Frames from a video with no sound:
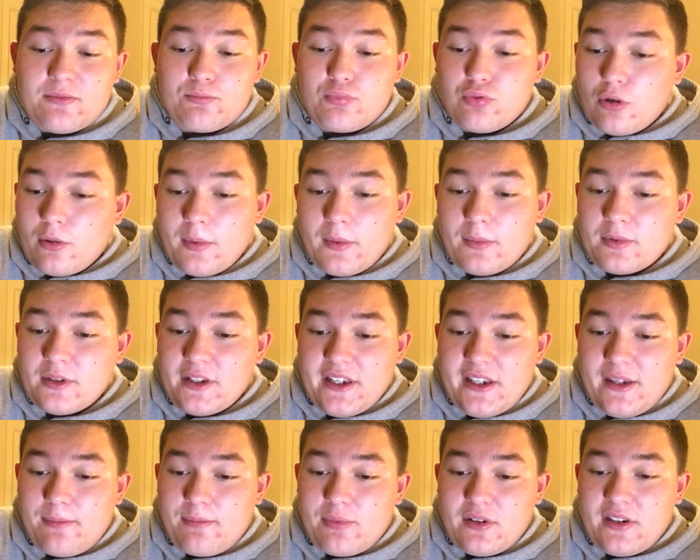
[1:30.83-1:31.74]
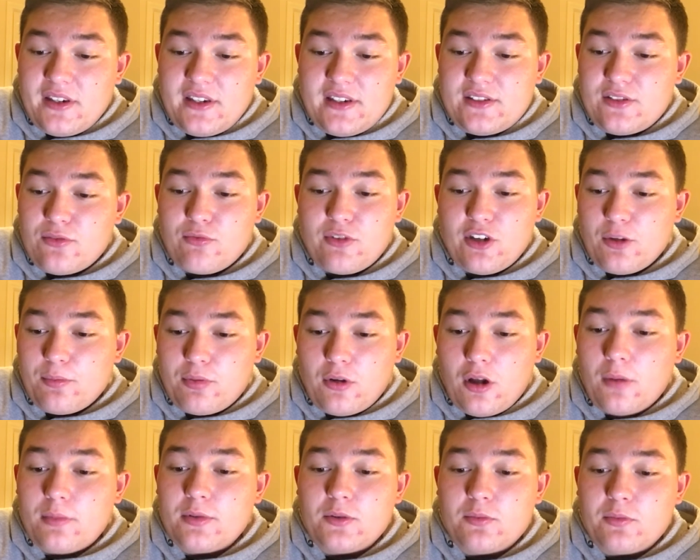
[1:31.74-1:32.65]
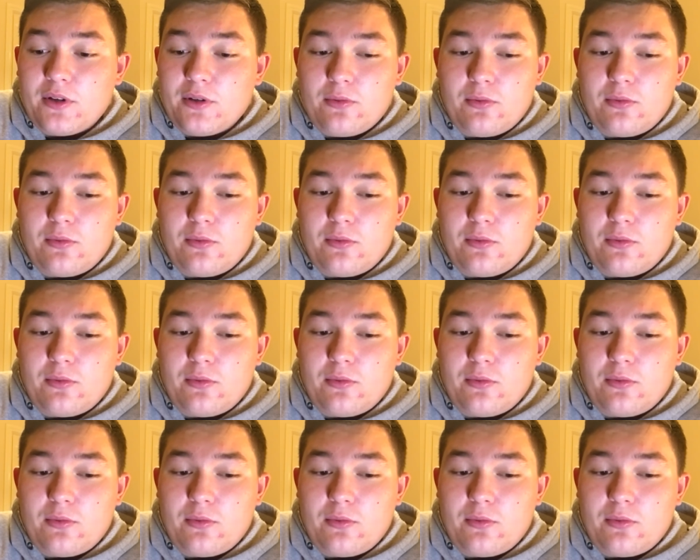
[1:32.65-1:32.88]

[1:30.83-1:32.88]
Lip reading: Probably, but it's a real problem.